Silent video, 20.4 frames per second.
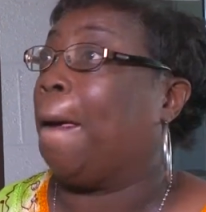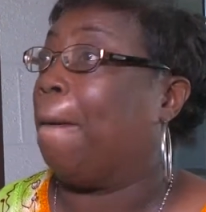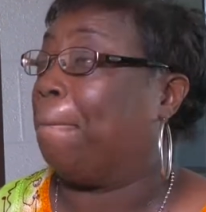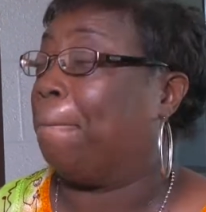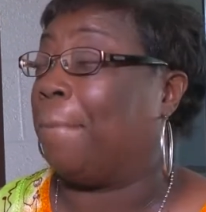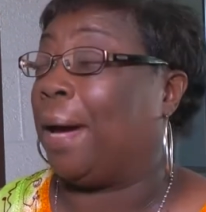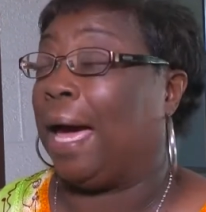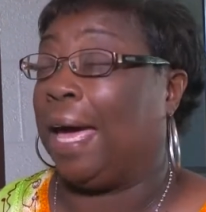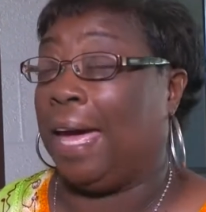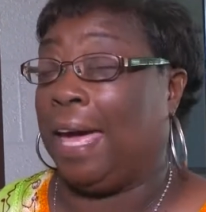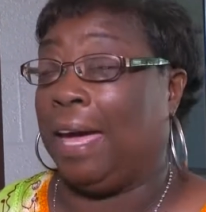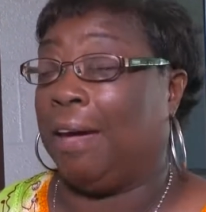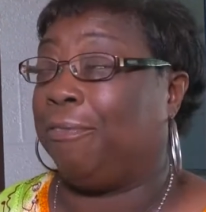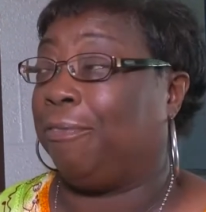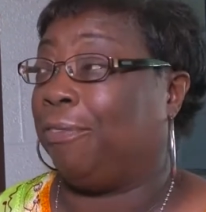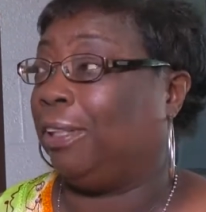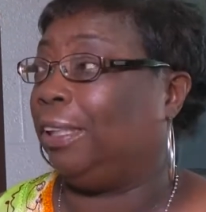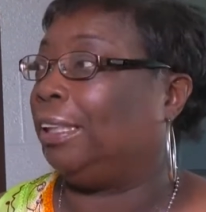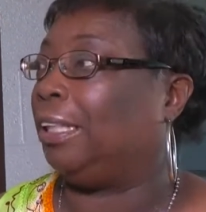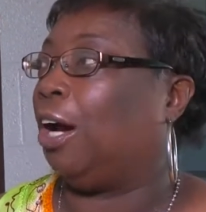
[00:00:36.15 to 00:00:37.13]
My
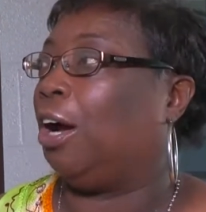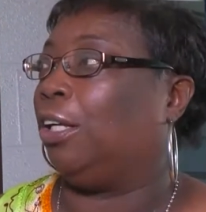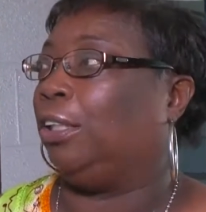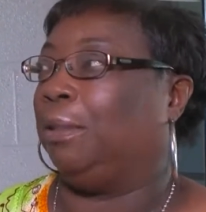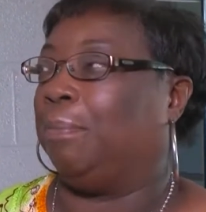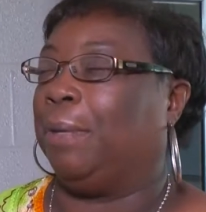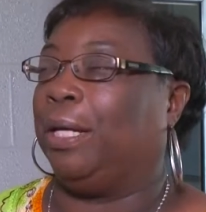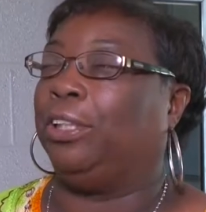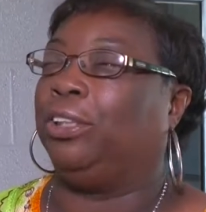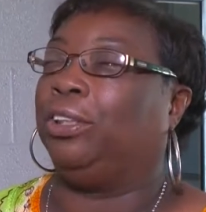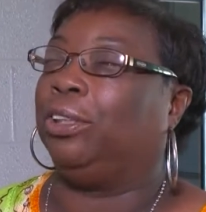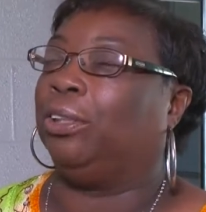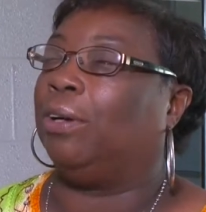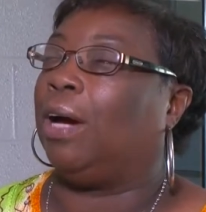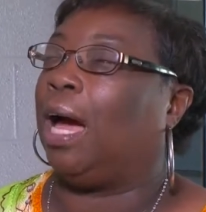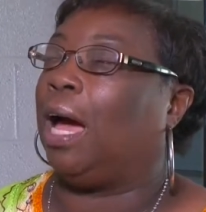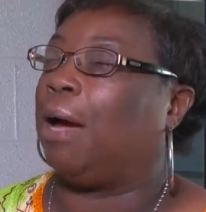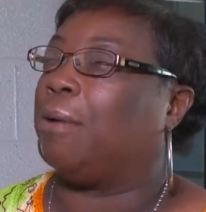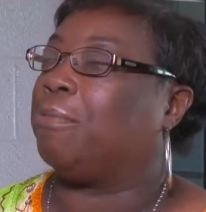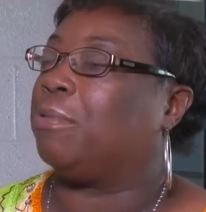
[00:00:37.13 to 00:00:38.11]
efforts are to make sure
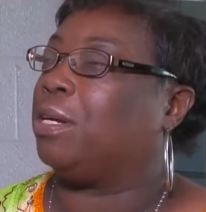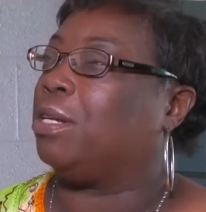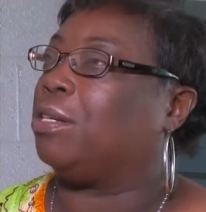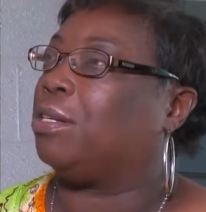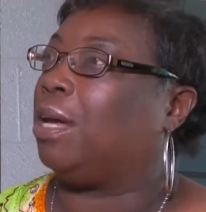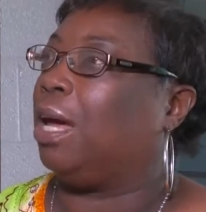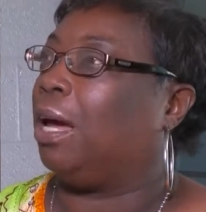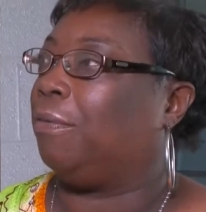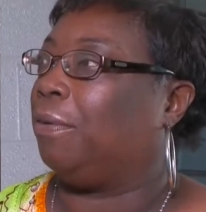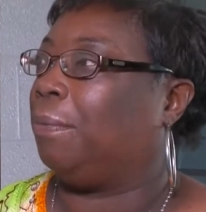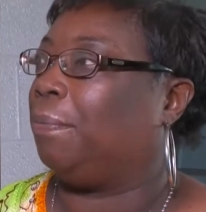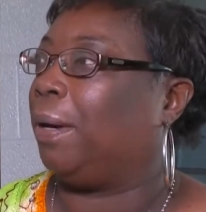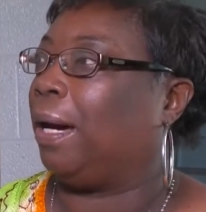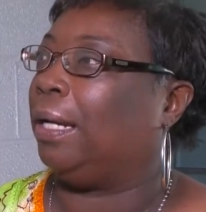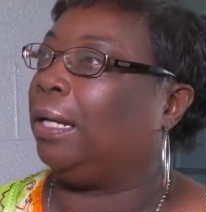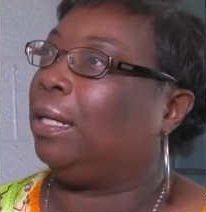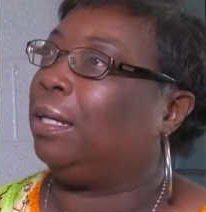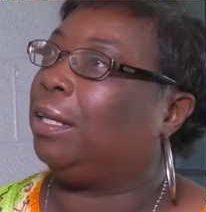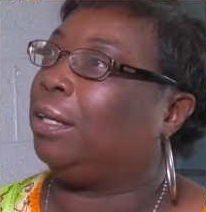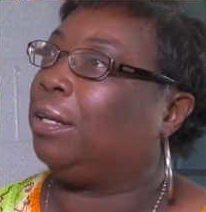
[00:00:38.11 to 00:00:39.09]
I reach
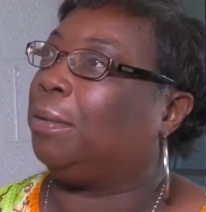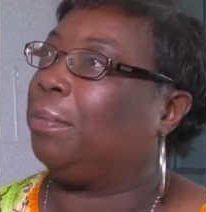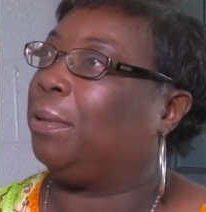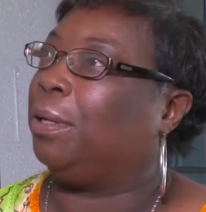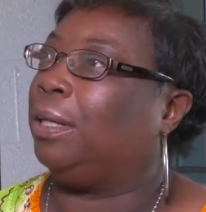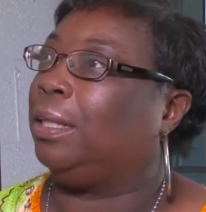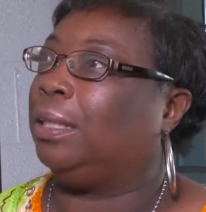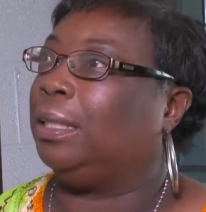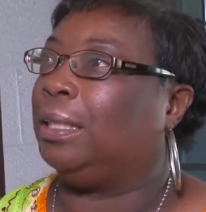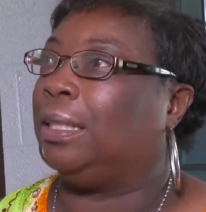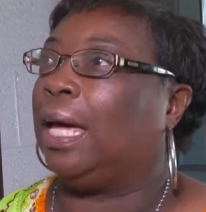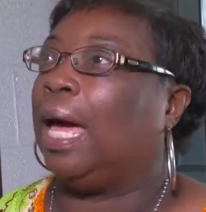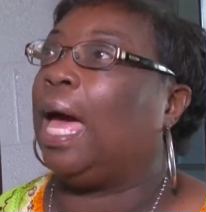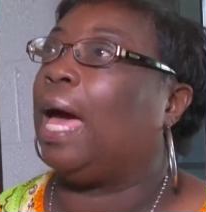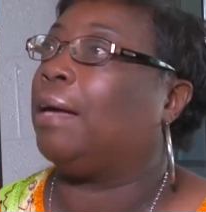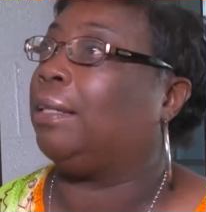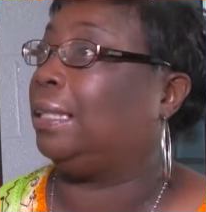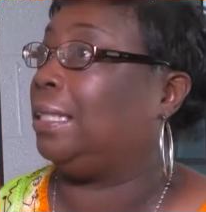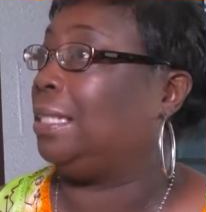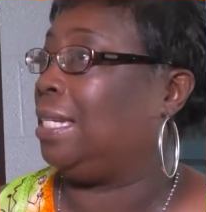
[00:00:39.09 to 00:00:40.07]
everybody in the community that
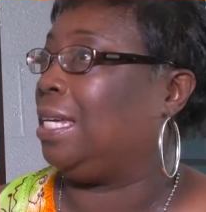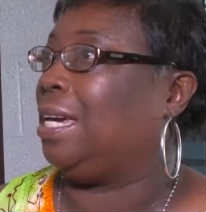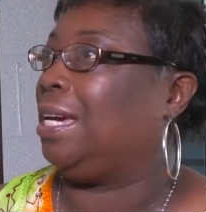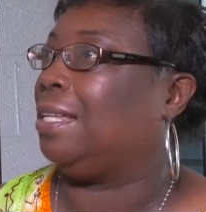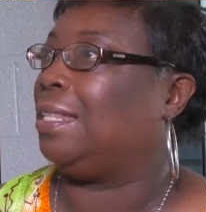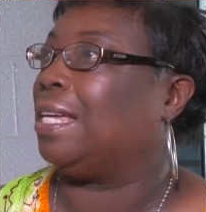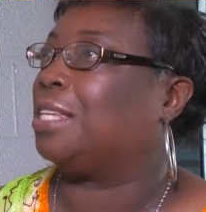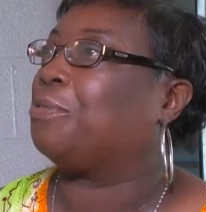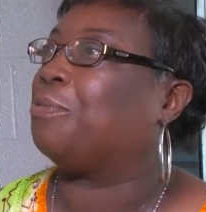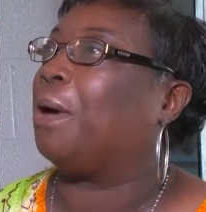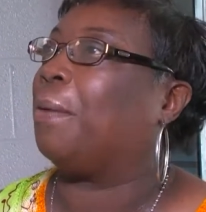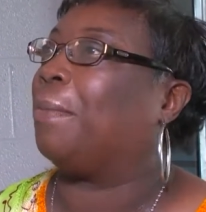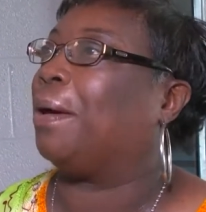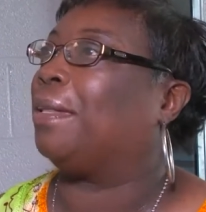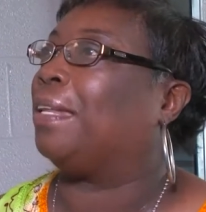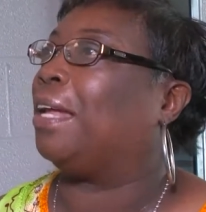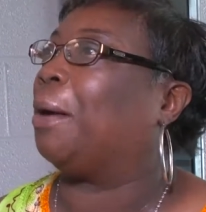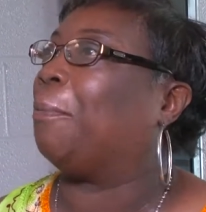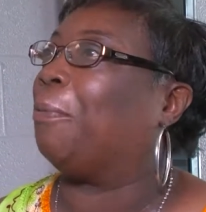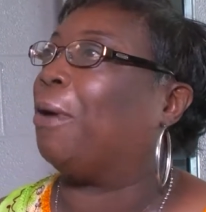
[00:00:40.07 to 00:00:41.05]
has a need. That's why my
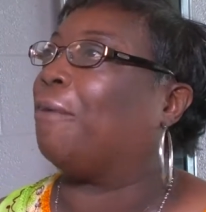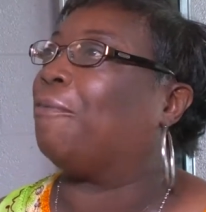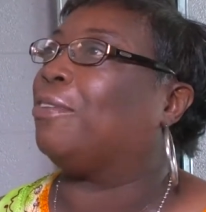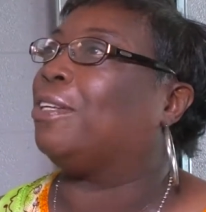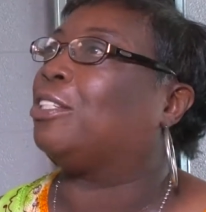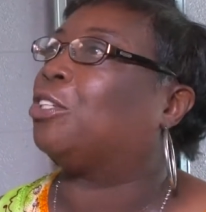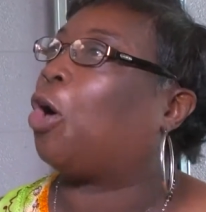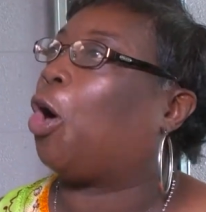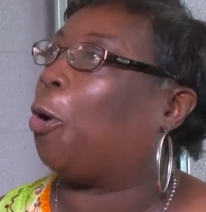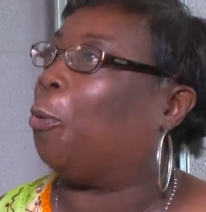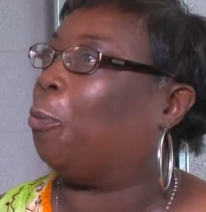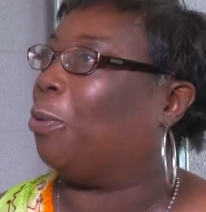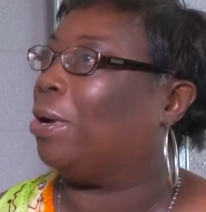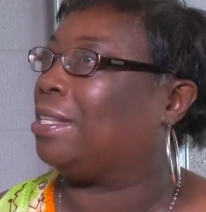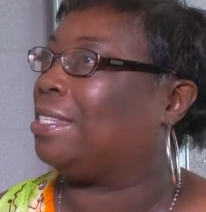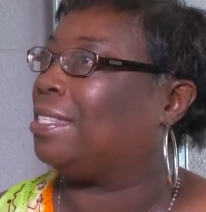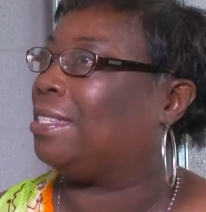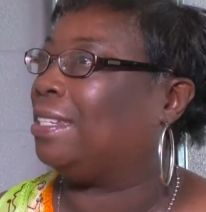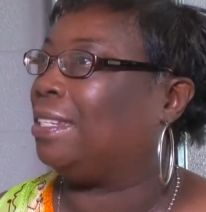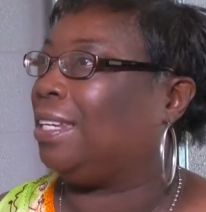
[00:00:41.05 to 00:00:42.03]
nonprofit is called
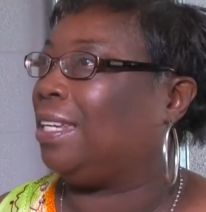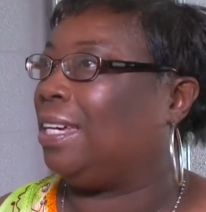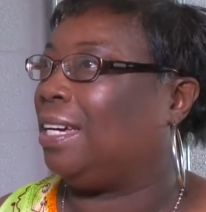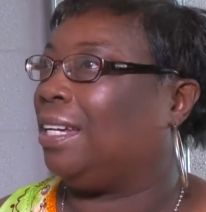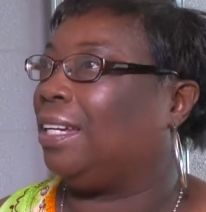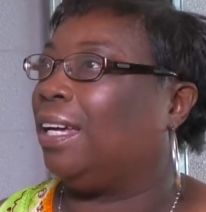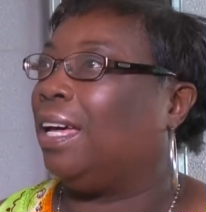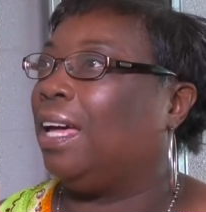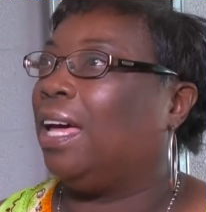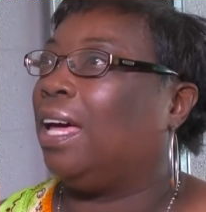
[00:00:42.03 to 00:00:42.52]
What's the Need.